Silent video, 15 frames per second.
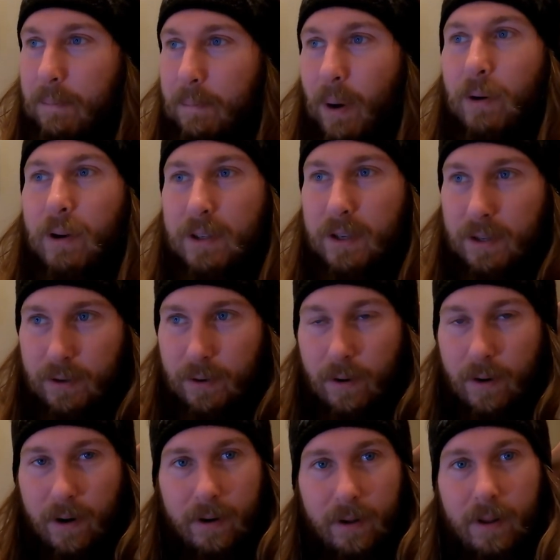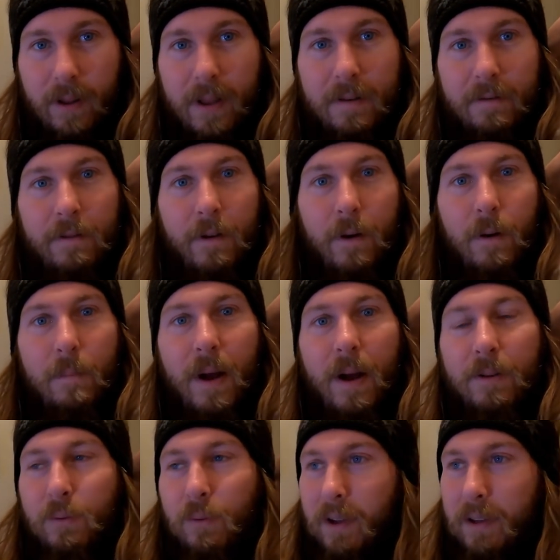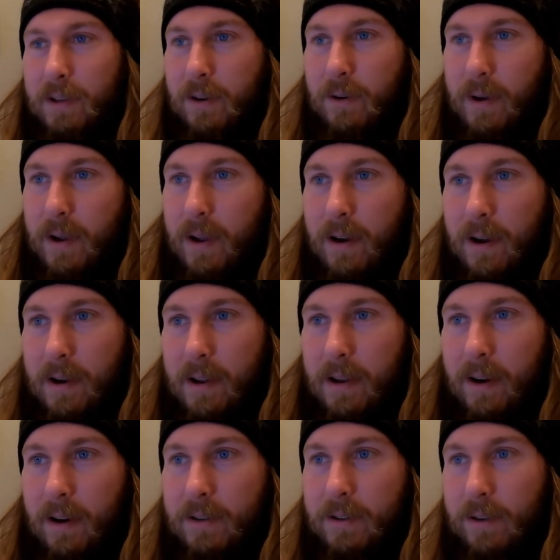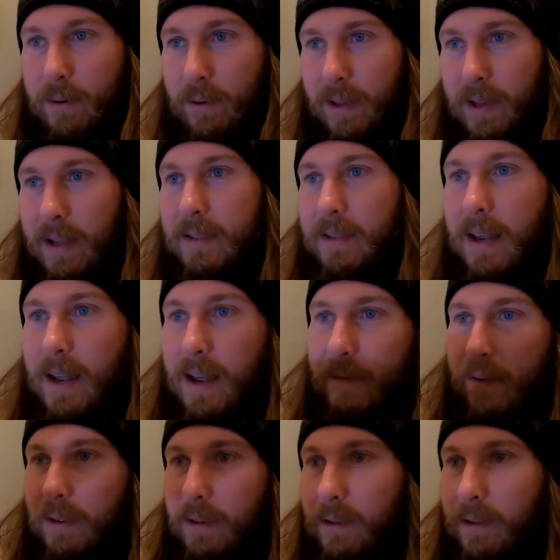bonus historical info about what's going on here. So let's have a